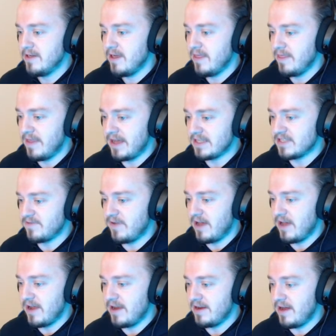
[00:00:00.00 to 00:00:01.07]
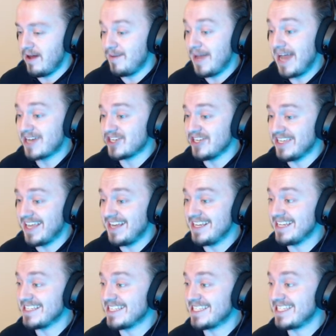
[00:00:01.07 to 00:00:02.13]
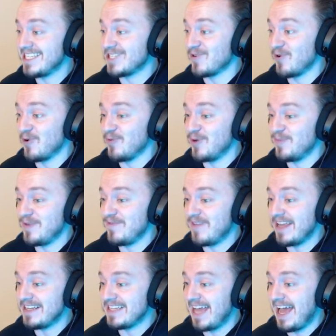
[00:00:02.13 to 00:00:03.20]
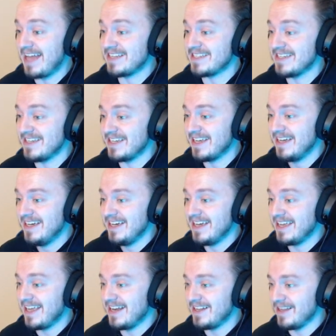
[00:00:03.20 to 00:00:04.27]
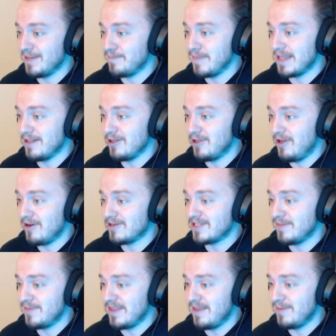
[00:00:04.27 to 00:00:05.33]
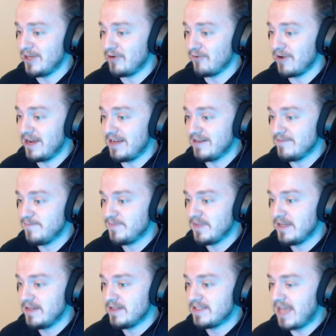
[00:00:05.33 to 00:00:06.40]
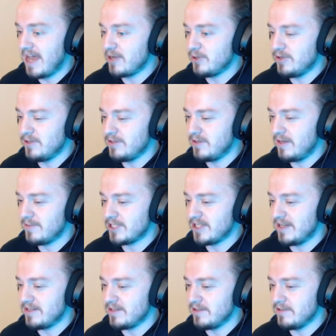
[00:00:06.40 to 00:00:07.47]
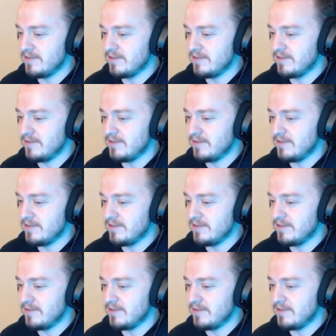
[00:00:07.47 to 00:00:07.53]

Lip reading: That's fine. Actually, getting a Scizor would be fantastic. And getting, like, Metal Claw or something, that'd be great. Tackle, how much does that do?